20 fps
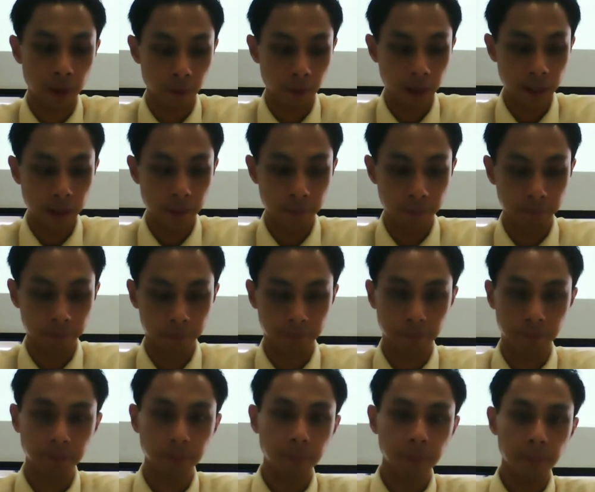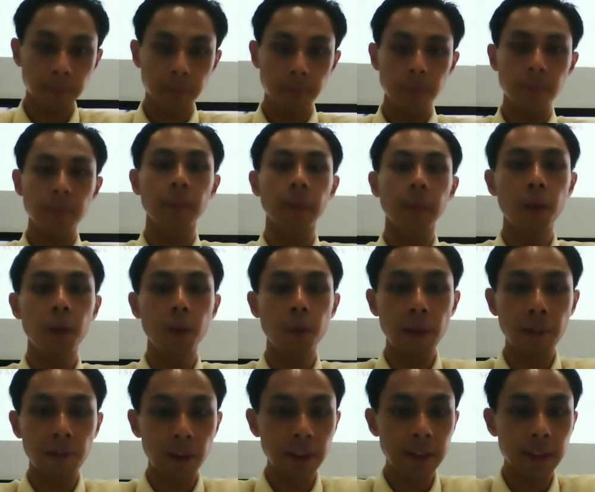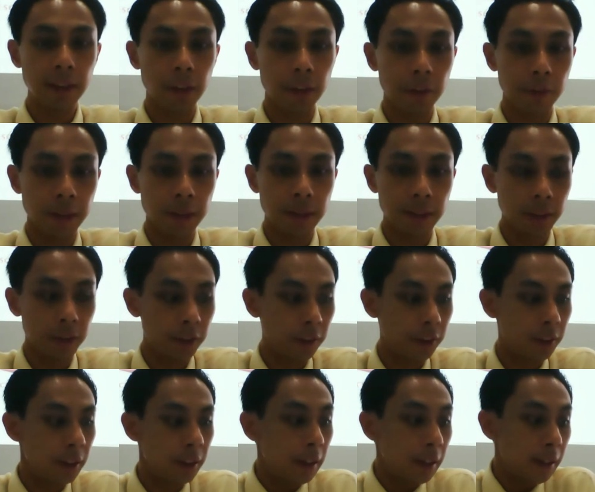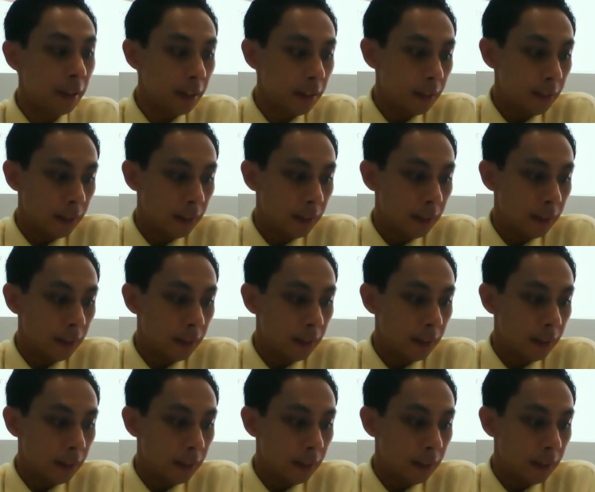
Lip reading: right? I hope I've answered your question, John.